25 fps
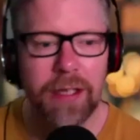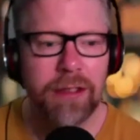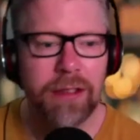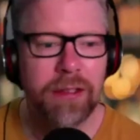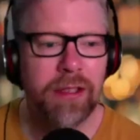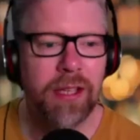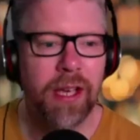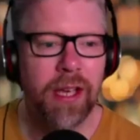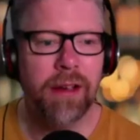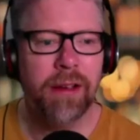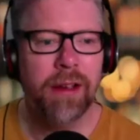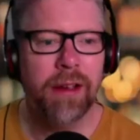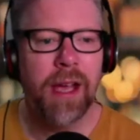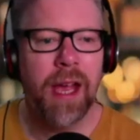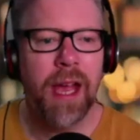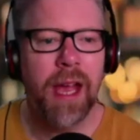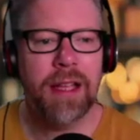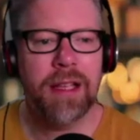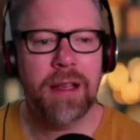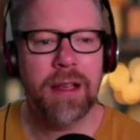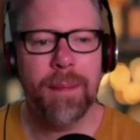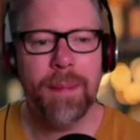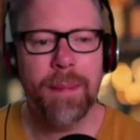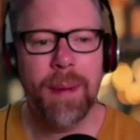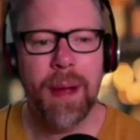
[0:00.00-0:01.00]
So
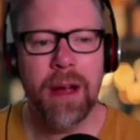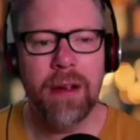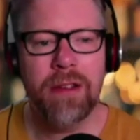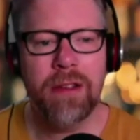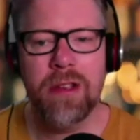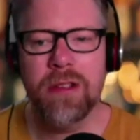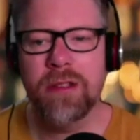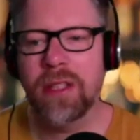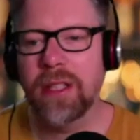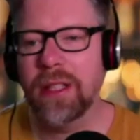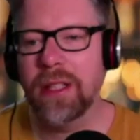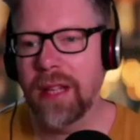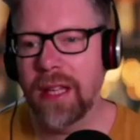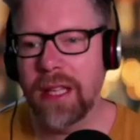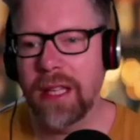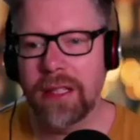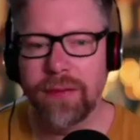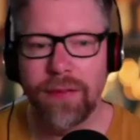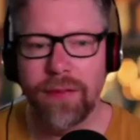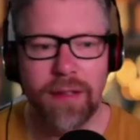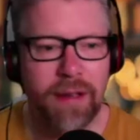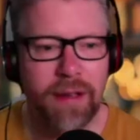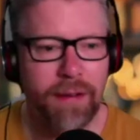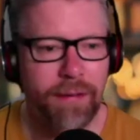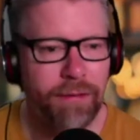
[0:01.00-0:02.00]
it's about using
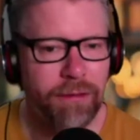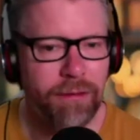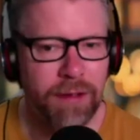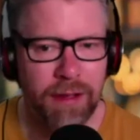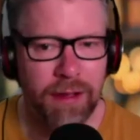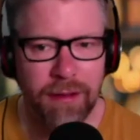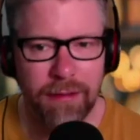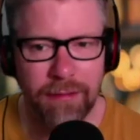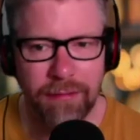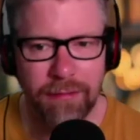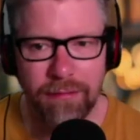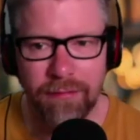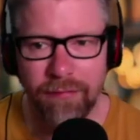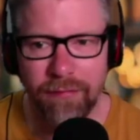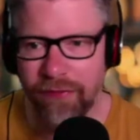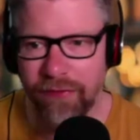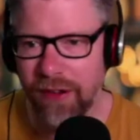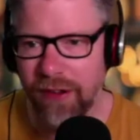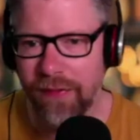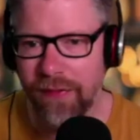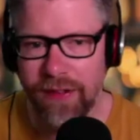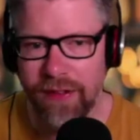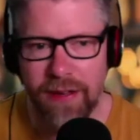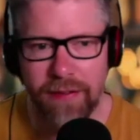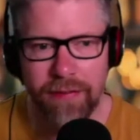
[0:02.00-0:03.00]
things for different
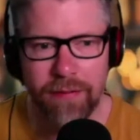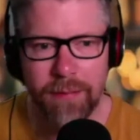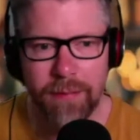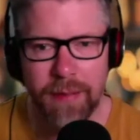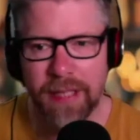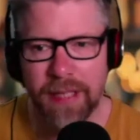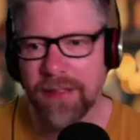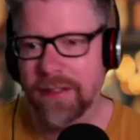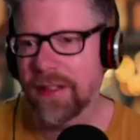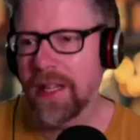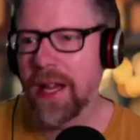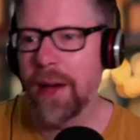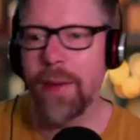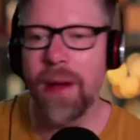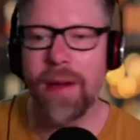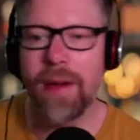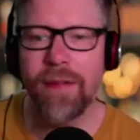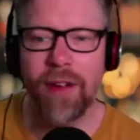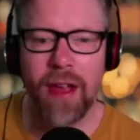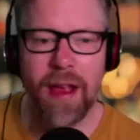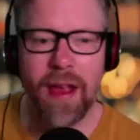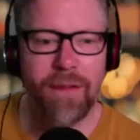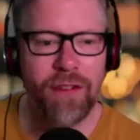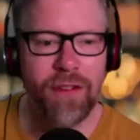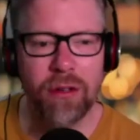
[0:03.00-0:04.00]
for different matters.
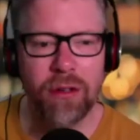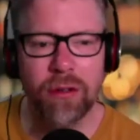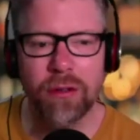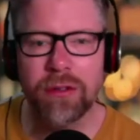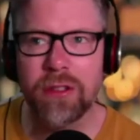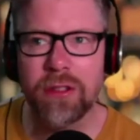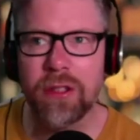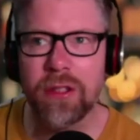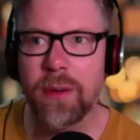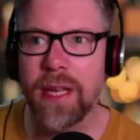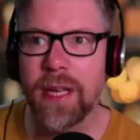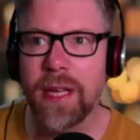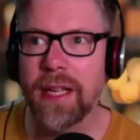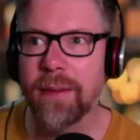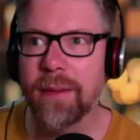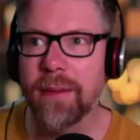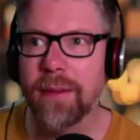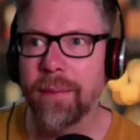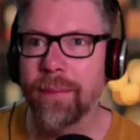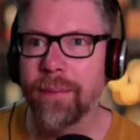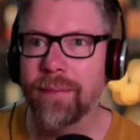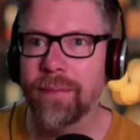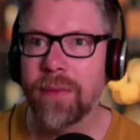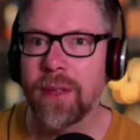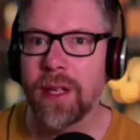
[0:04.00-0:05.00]
However, if you're
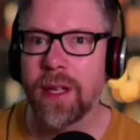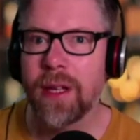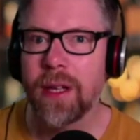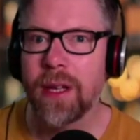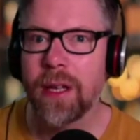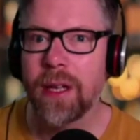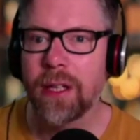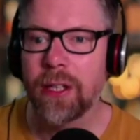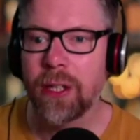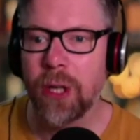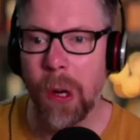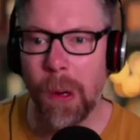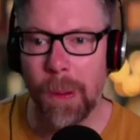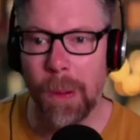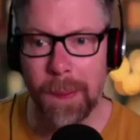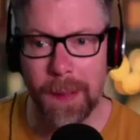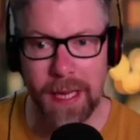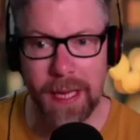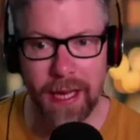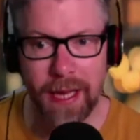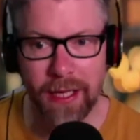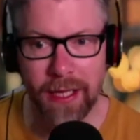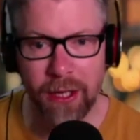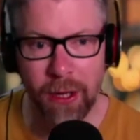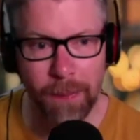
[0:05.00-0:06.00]
doing
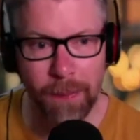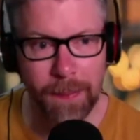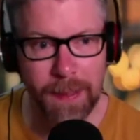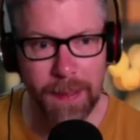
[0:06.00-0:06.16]
copy,